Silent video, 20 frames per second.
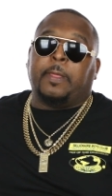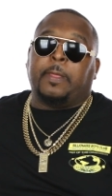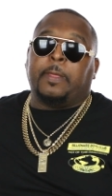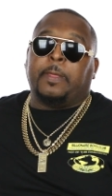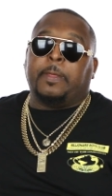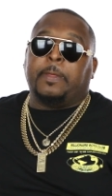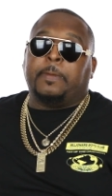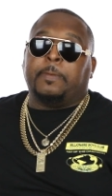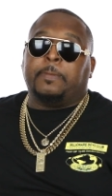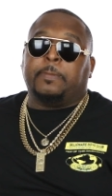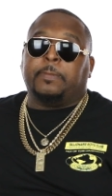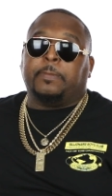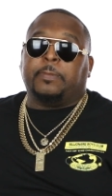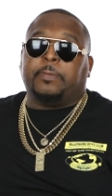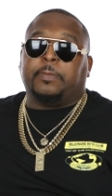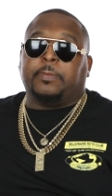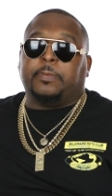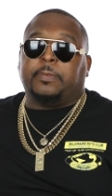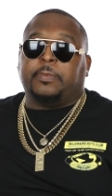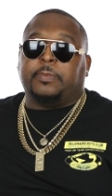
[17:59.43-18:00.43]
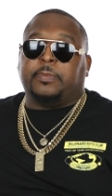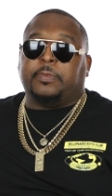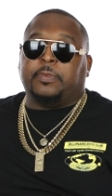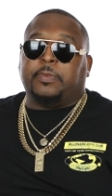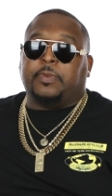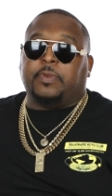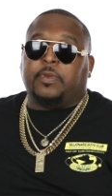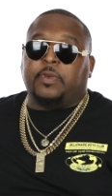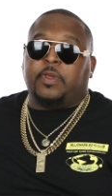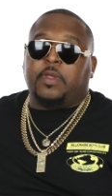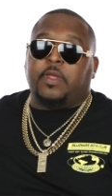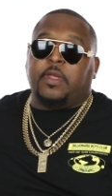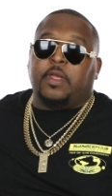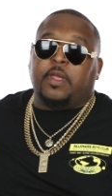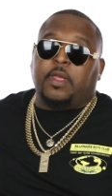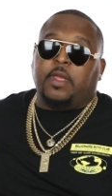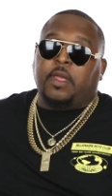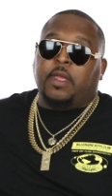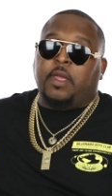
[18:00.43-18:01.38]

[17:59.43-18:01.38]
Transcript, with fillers: Anything else you want to mention about